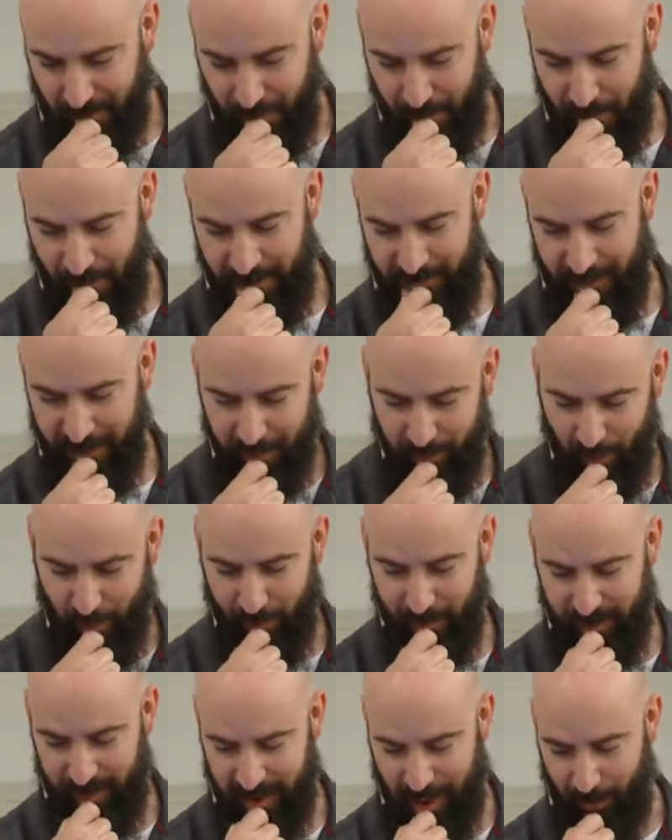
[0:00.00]
by the
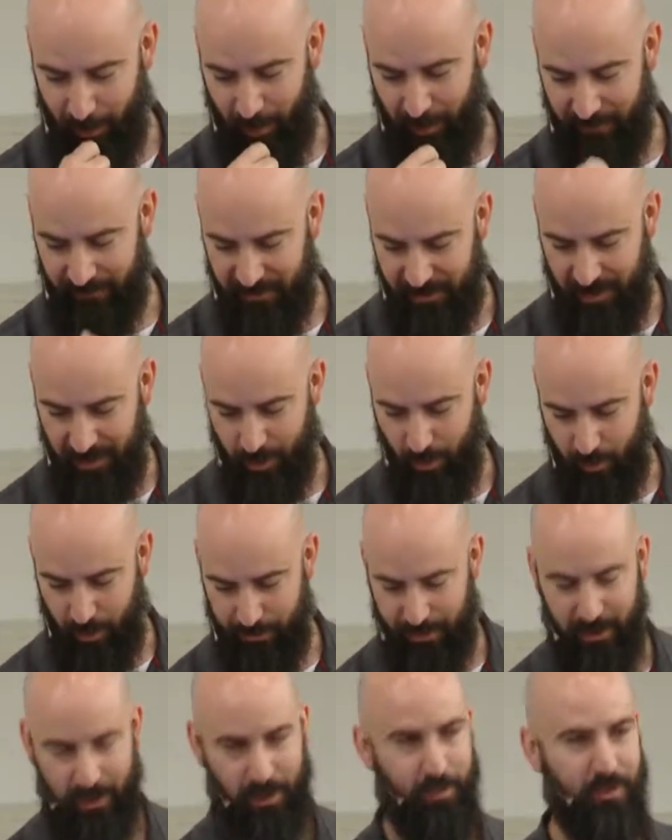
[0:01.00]
enormous number of single
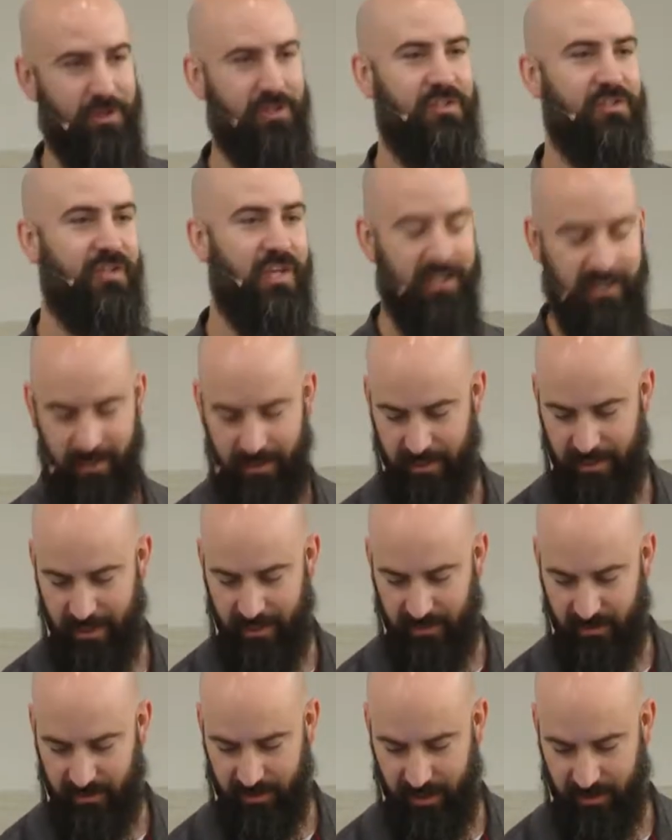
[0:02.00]
women who were suddenly
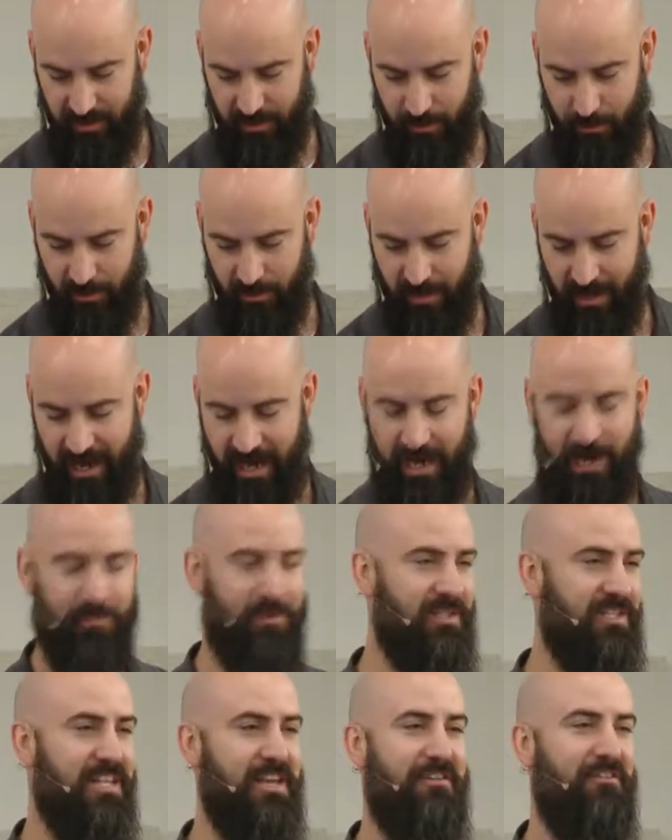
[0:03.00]
accessible. I
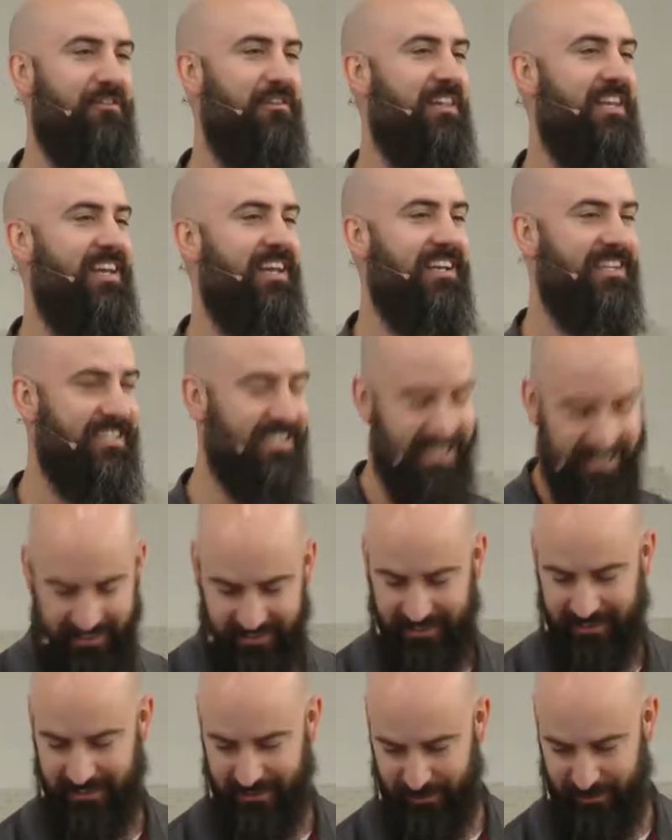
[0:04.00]
was literally
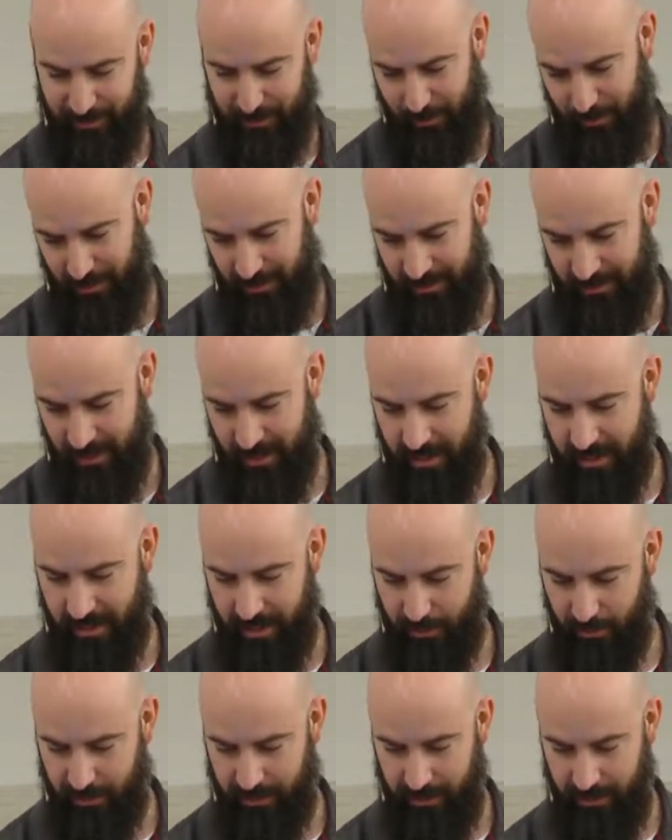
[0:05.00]
addicted to it,
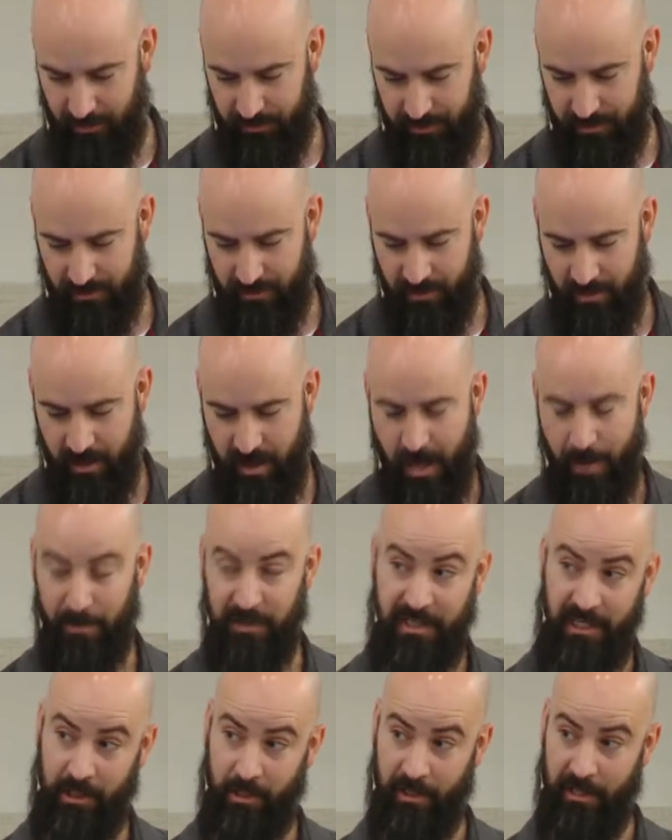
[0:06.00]
he recounted.
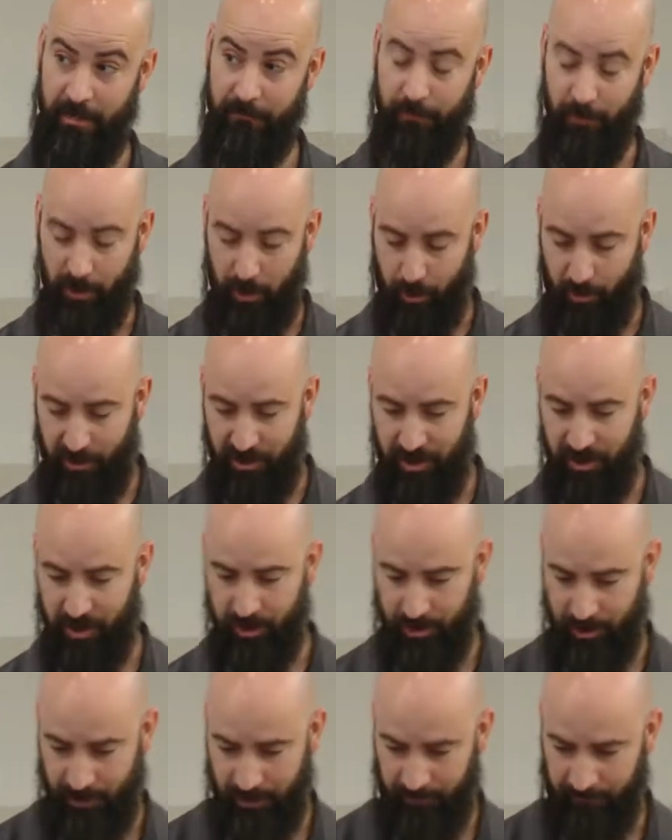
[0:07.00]
Particularly if you're a
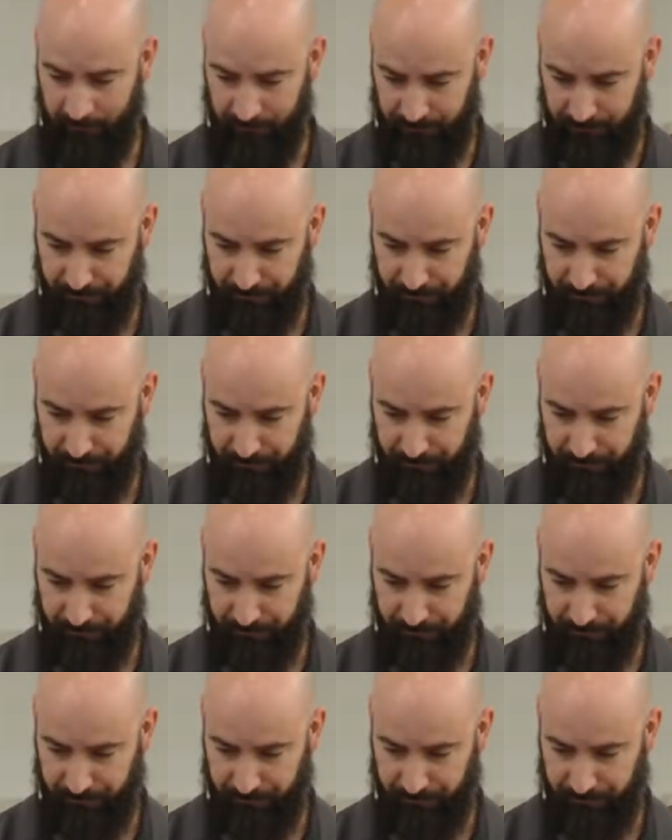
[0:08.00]
Christian,